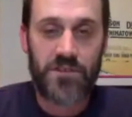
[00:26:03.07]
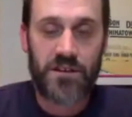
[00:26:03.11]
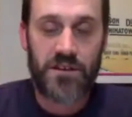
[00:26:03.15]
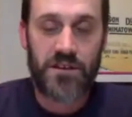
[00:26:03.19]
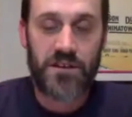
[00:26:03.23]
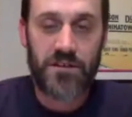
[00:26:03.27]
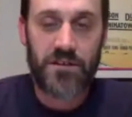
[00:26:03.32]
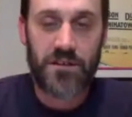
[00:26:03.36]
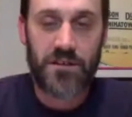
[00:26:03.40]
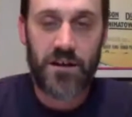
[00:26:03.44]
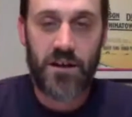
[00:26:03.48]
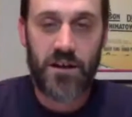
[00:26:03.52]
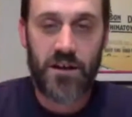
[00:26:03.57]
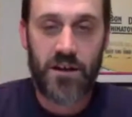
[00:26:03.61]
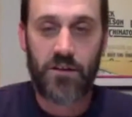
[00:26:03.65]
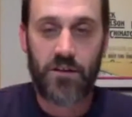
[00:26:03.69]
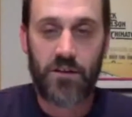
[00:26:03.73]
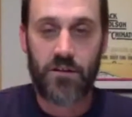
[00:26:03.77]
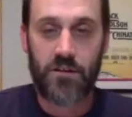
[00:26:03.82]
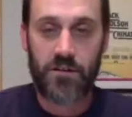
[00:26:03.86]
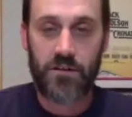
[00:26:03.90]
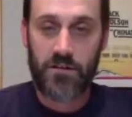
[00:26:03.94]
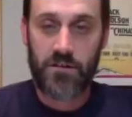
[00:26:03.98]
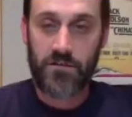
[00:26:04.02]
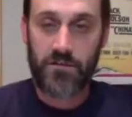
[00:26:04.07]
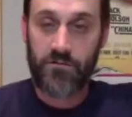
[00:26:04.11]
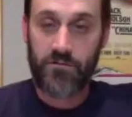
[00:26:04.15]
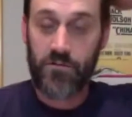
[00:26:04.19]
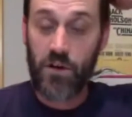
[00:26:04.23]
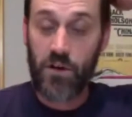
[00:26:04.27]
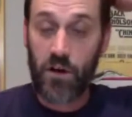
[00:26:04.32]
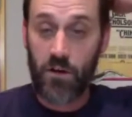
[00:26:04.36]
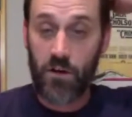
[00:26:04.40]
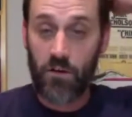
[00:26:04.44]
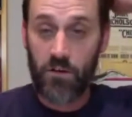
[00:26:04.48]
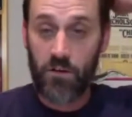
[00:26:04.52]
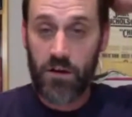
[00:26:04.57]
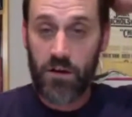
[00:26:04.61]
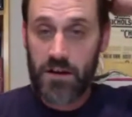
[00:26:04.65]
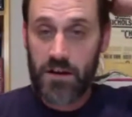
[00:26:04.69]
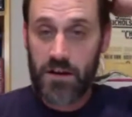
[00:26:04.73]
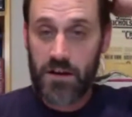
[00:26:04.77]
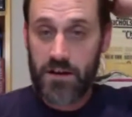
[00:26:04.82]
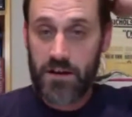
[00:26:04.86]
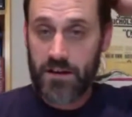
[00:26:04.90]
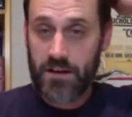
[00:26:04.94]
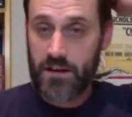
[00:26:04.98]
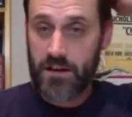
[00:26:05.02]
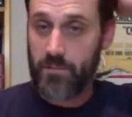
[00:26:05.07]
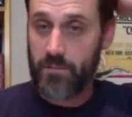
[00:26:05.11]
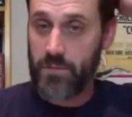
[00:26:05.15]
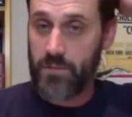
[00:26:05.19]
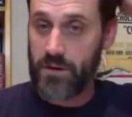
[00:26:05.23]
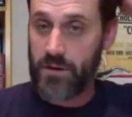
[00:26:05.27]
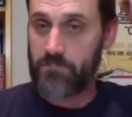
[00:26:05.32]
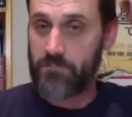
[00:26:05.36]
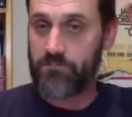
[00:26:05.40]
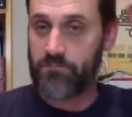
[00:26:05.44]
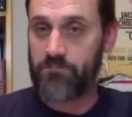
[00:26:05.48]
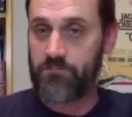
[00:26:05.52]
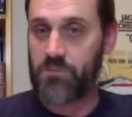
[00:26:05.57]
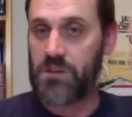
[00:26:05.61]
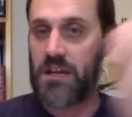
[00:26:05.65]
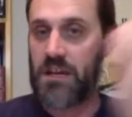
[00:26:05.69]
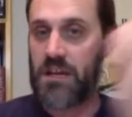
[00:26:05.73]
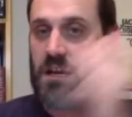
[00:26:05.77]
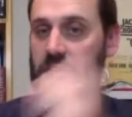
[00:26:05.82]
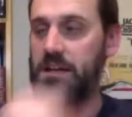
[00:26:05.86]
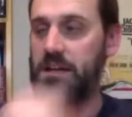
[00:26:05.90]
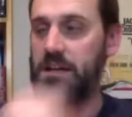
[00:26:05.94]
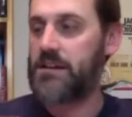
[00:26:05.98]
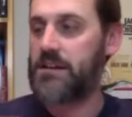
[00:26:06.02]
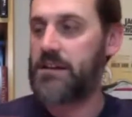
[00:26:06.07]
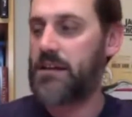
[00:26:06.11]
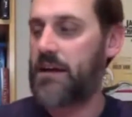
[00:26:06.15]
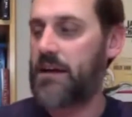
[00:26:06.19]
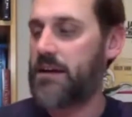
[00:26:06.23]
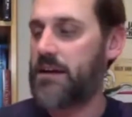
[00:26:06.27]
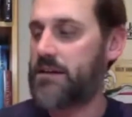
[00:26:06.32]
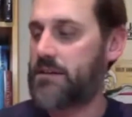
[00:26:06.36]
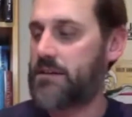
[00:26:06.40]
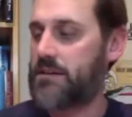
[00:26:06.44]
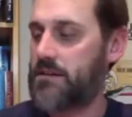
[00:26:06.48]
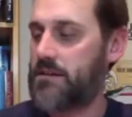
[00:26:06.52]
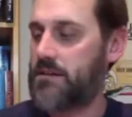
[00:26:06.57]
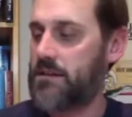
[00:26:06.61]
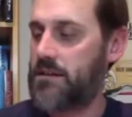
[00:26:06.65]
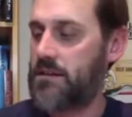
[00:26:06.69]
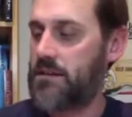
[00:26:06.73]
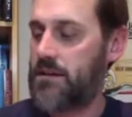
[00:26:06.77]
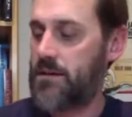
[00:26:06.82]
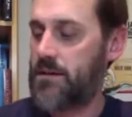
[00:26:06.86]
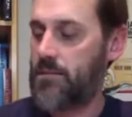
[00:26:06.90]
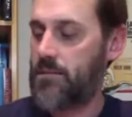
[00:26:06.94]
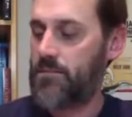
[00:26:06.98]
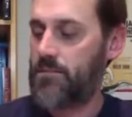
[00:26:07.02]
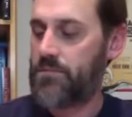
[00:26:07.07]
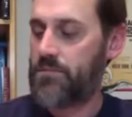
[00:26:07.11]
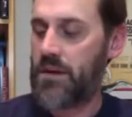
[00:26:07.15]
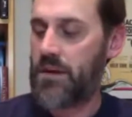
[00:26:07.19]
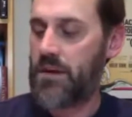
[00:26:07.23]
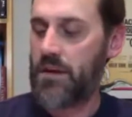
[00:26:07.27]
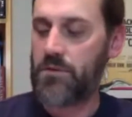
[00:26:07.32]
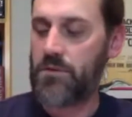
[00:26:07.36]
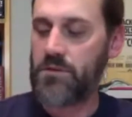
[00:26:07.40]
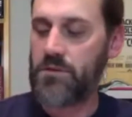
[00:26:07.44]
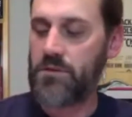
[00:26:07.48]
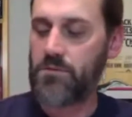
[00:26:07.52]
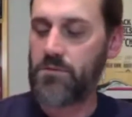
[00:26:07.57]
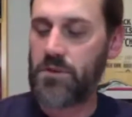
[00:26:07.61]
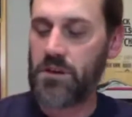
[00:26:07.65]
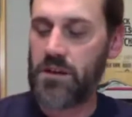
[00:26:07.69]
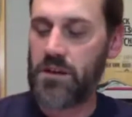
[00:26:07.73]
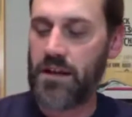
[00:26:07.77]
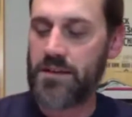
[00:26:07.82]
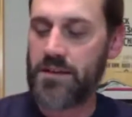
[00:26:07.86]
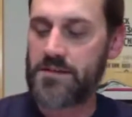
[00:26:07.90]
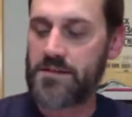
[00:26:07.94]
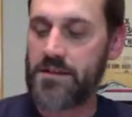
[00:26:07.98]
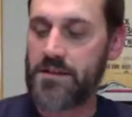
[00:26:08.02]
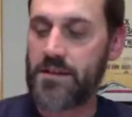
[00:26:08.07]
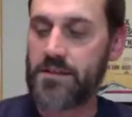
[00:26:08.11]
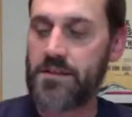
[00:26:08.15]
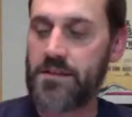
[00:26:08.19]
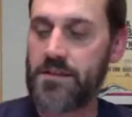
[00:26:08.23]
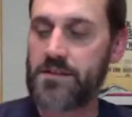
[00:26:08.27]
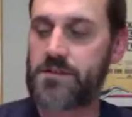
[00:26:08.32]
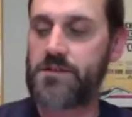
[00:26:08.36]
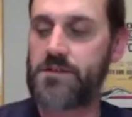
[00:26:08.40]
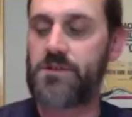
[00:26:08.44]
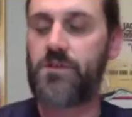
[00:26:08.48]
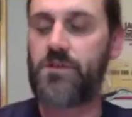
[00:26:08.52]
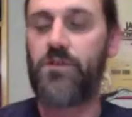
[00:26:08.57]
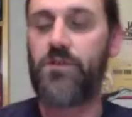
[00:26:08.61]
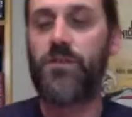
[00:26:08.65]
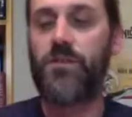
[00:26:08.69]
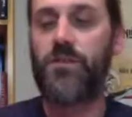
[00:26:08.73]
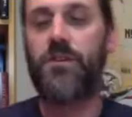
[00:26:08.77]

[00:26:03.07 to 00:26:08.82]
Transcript: their foe in a big blinding light. And we realize that this girl